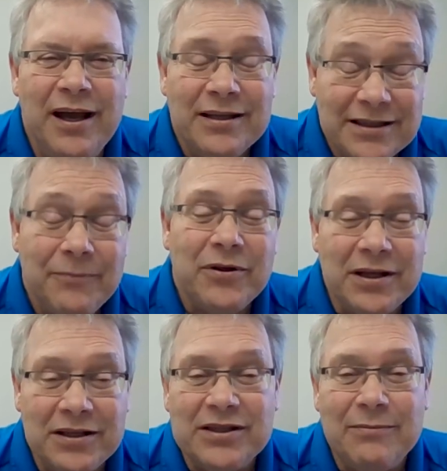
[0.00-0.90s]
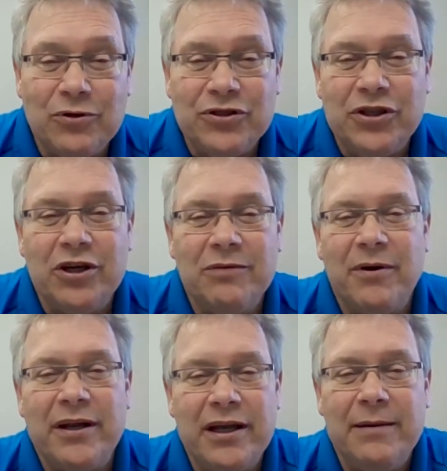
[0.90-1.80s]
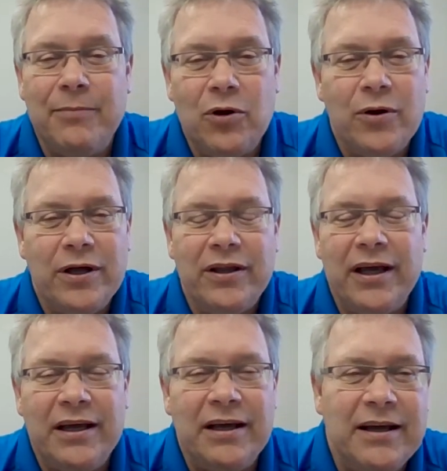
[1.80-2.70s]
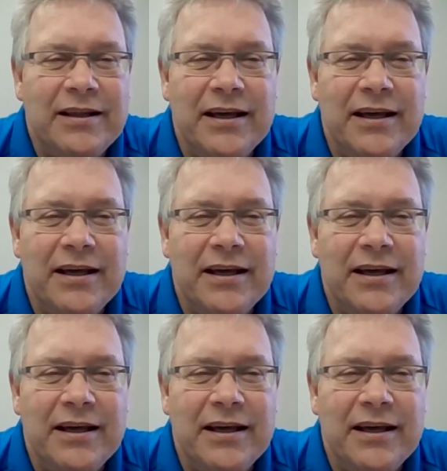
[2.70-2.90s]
something into someone's ear about a hippo and they